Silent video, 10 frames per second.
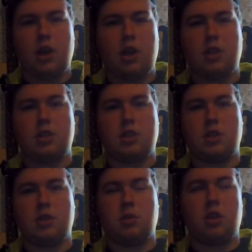
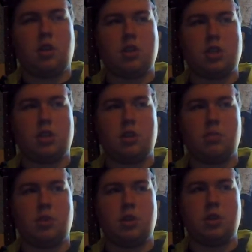It's a really long song,
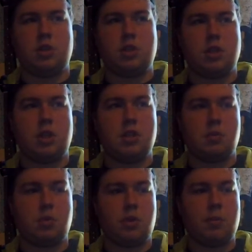but it's
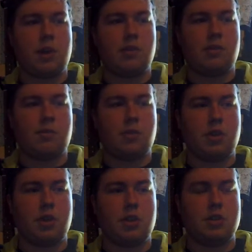really powerful,
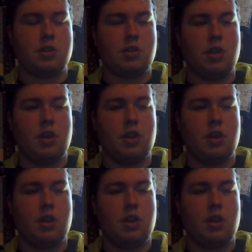and it doesn't